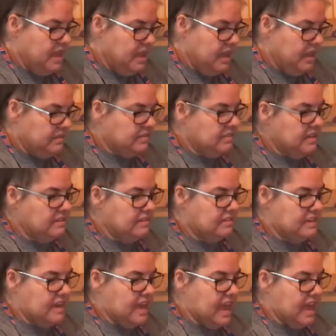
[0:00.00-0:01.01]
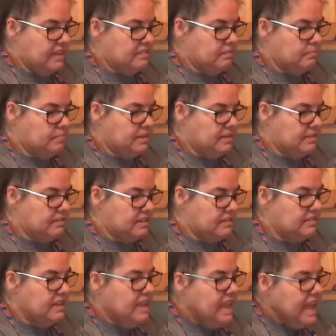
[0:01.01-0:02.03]
It says to add some
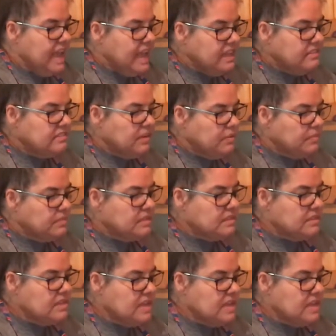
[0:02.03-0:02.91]
biscuits. And so the thing